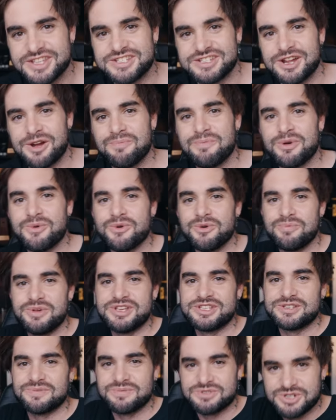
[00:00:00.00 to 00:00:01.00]
This number will
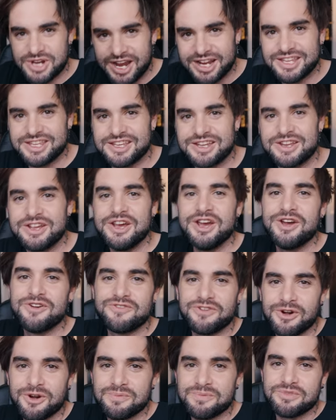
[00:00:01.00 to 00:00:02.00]
be subtracted
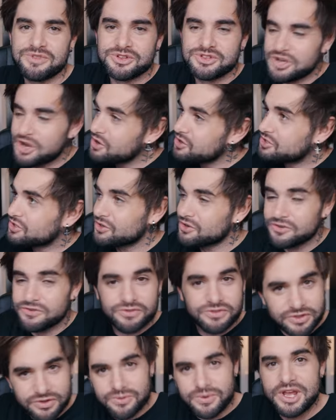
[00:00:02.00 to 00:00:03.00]
from the total
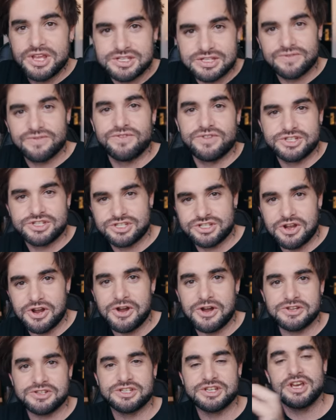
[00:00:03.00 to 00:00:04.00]
of the rest of the
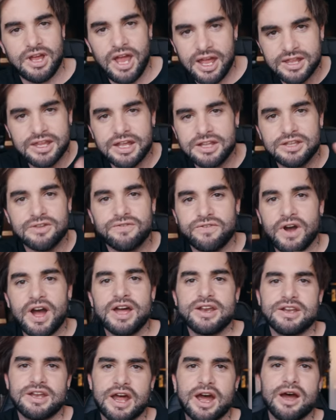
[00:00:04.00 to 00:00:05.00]
stars and then
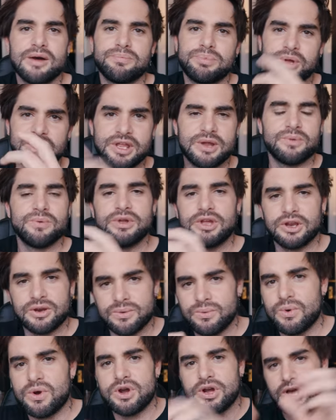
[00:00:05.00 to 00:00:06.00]
divided up and then we're
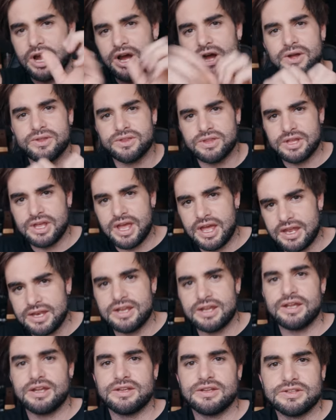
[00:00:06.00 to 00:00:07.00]
gonna work out the
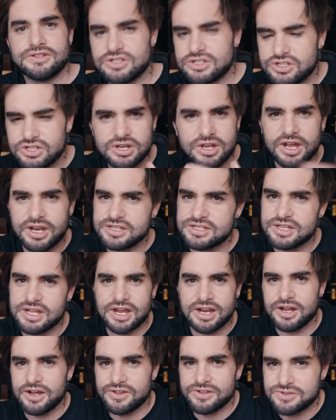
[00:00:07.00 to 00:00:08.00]
ending. Just so you
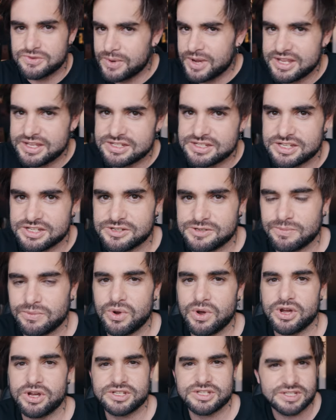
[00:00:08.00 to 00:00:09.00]
understand how this rating
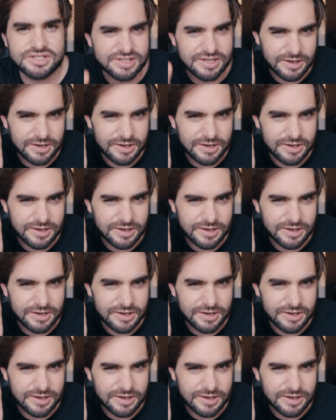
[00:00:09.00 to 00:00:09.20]
system works.